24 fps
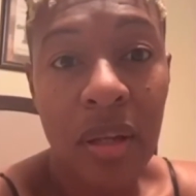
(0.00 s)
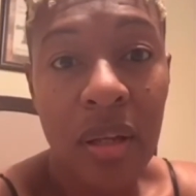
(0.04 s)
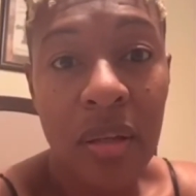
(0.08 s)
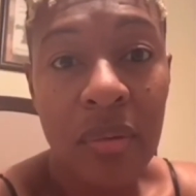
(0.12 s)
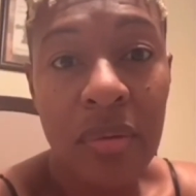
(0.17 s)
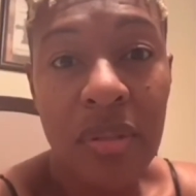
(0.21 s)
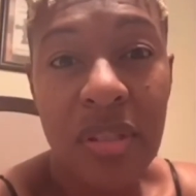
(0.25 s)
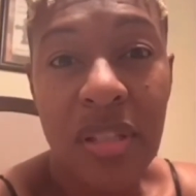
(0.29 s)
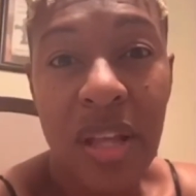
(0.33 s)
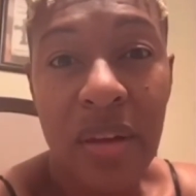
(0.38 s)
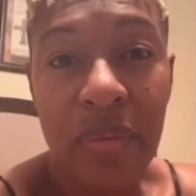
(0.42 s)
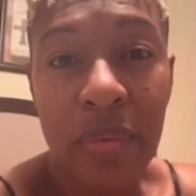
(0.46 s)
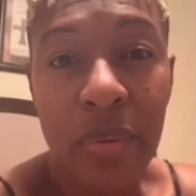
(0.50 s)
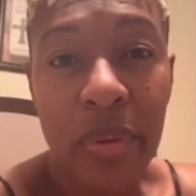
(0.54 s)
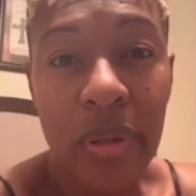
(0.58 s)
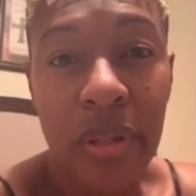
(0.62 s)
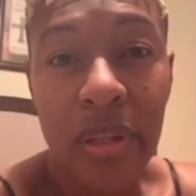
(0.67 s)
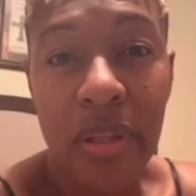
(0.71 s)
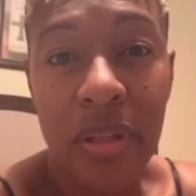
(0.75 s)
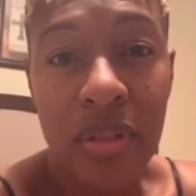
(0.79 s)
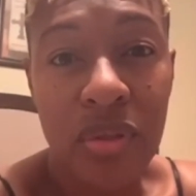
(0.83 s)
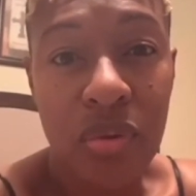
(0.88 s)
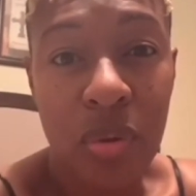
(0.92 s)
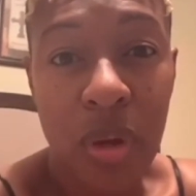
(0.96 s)
Never really
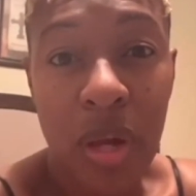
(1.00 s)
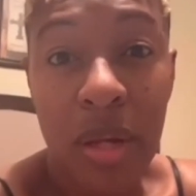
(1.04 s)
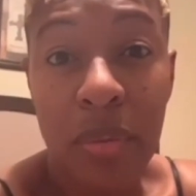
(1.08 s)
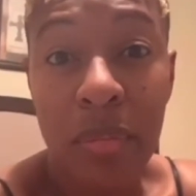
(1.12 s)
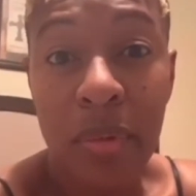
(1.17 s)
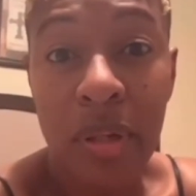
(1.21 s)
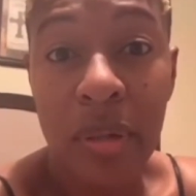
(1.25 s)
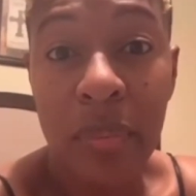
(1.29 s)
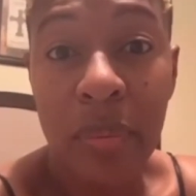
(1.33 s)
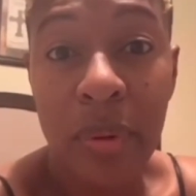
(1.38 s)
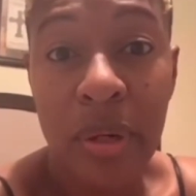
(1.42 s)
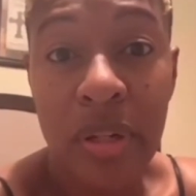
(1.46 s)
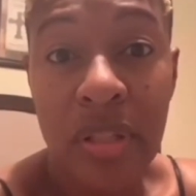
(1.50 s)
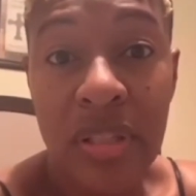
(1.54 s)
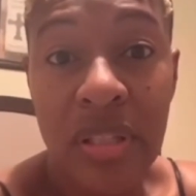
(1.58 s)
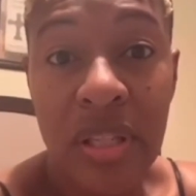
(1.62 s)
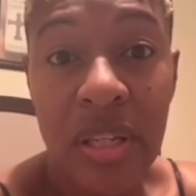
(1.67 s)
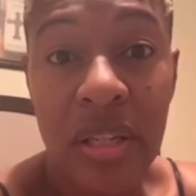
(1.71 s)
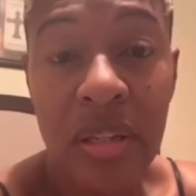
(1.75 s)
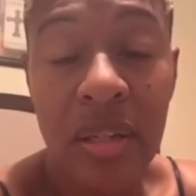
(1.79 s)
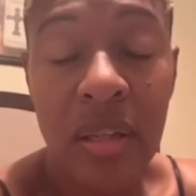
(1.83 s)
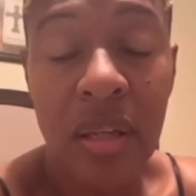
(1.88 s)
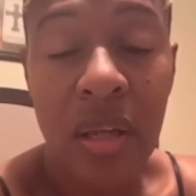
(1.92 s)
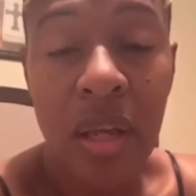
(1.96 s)
the treadmill
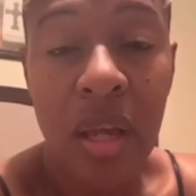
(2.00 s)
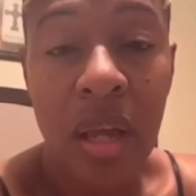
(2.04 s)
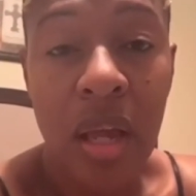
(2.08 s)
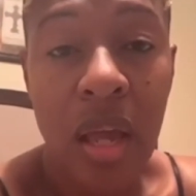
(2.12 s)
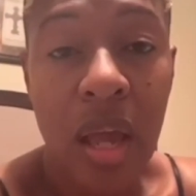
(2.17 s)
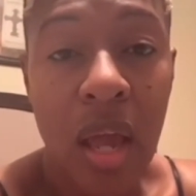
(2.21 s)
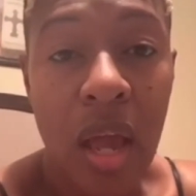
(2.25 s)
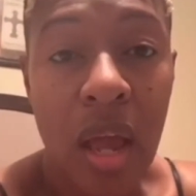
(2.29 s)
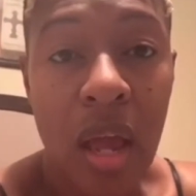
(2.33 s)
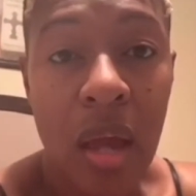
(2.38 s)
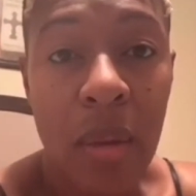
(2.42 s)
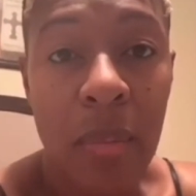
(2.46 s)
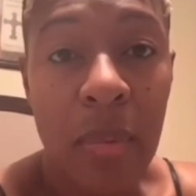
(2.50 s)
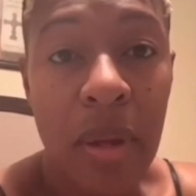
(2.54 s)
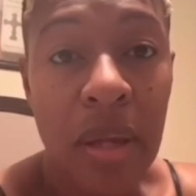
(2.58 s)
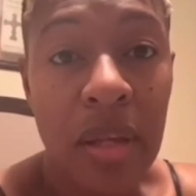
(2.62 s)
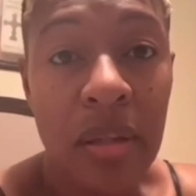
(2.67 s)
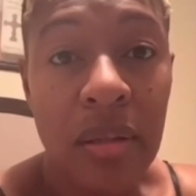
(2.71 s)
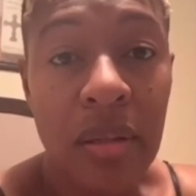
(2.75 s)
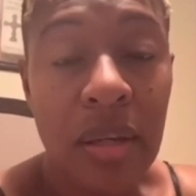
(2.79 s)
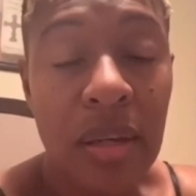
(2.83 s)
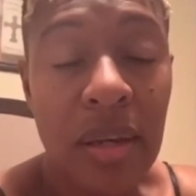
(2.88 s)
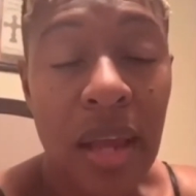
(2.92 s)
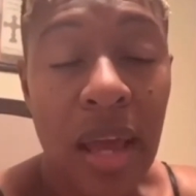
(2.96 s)
person,
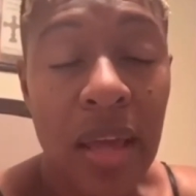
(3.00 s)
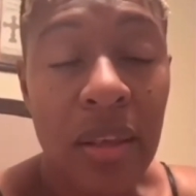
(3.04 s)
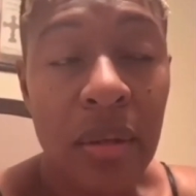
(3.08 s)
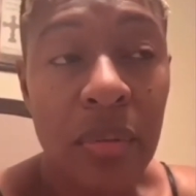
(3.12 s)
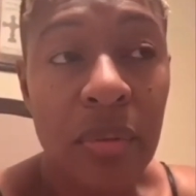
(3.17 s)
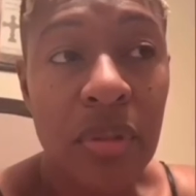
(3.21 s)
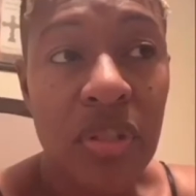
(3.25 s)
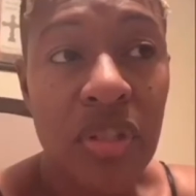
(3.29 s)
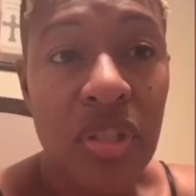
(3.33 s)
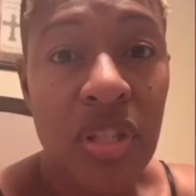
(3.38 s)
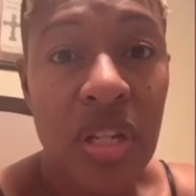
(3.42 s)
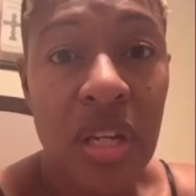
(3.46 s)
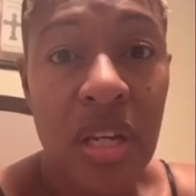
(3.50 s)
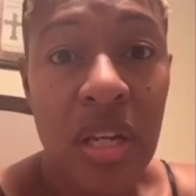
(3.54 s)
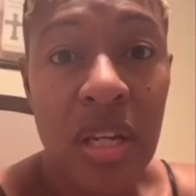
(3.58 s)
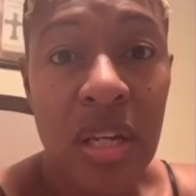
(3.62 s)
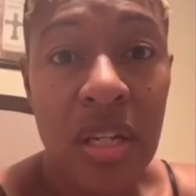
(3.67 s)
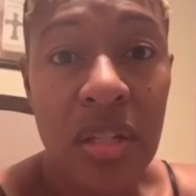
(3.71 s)
and neither was she.